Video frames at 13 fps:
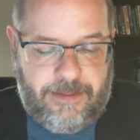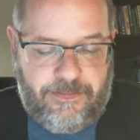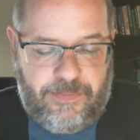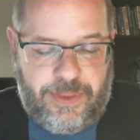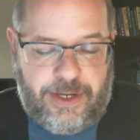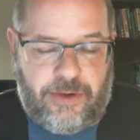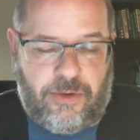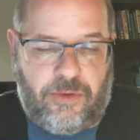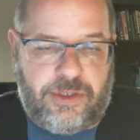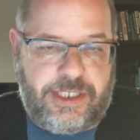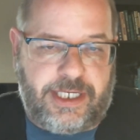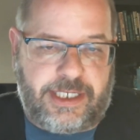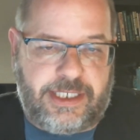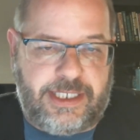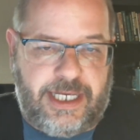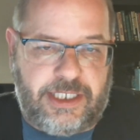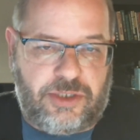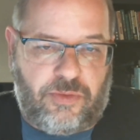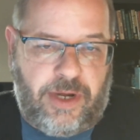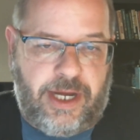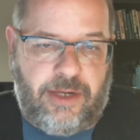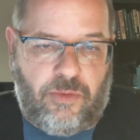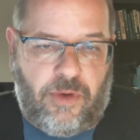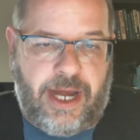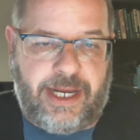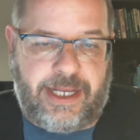Their success rate
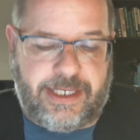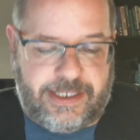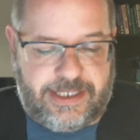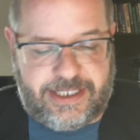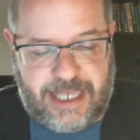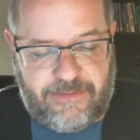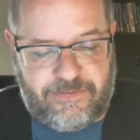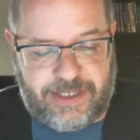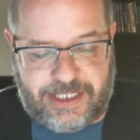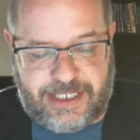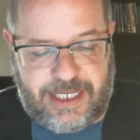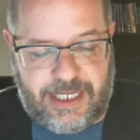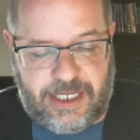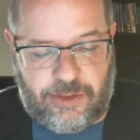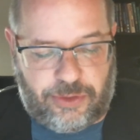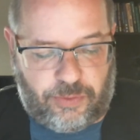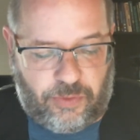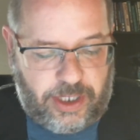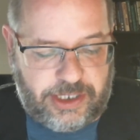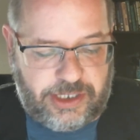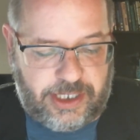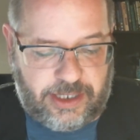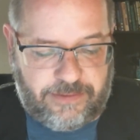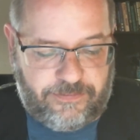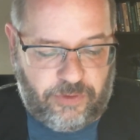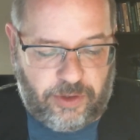rank is 17th rushing
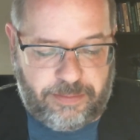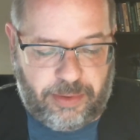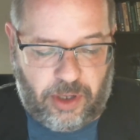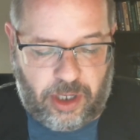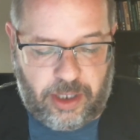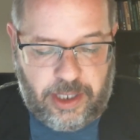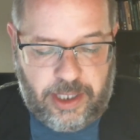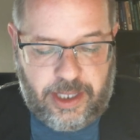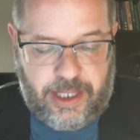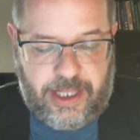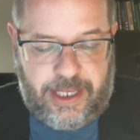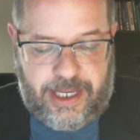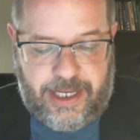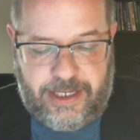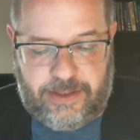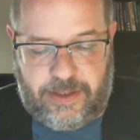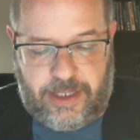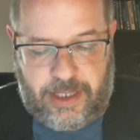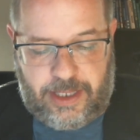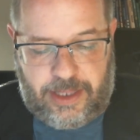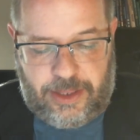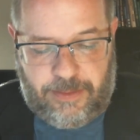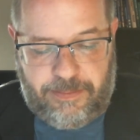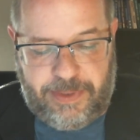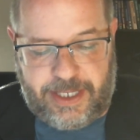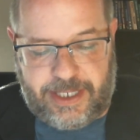the football. And the
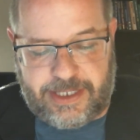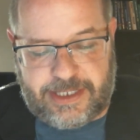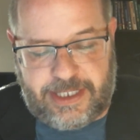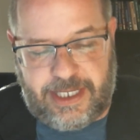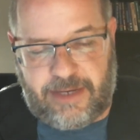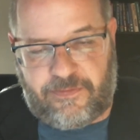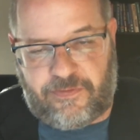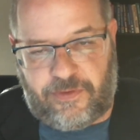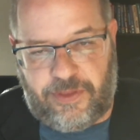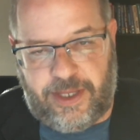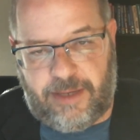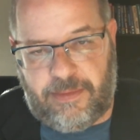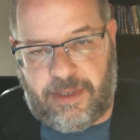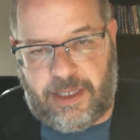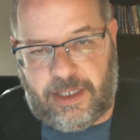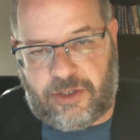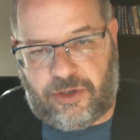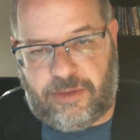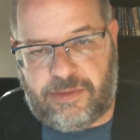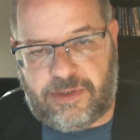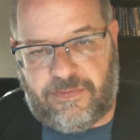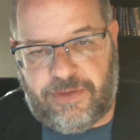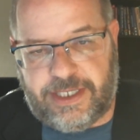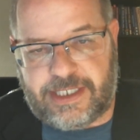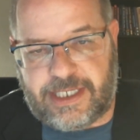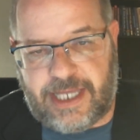biggest thing for them in terms of
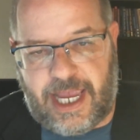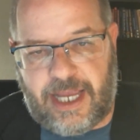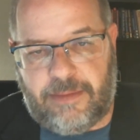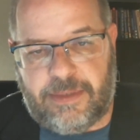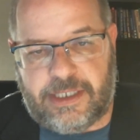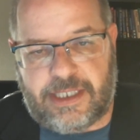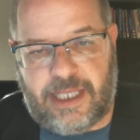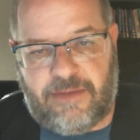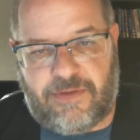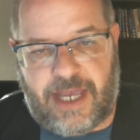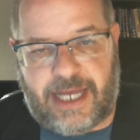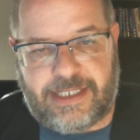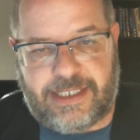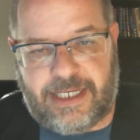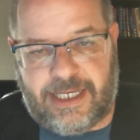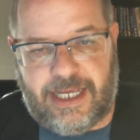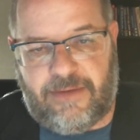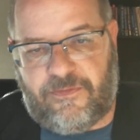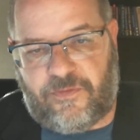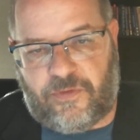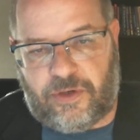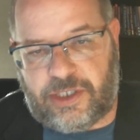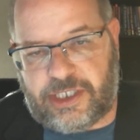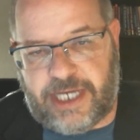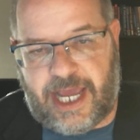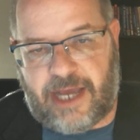this game is they've got to get
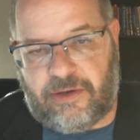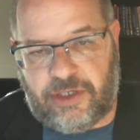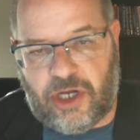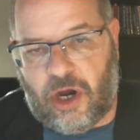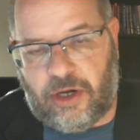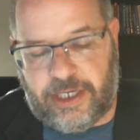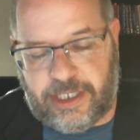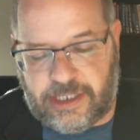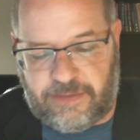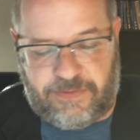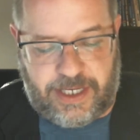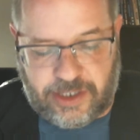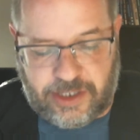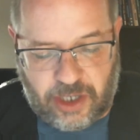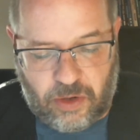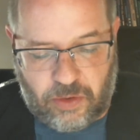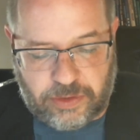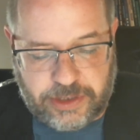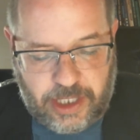first down yardage. If they don't,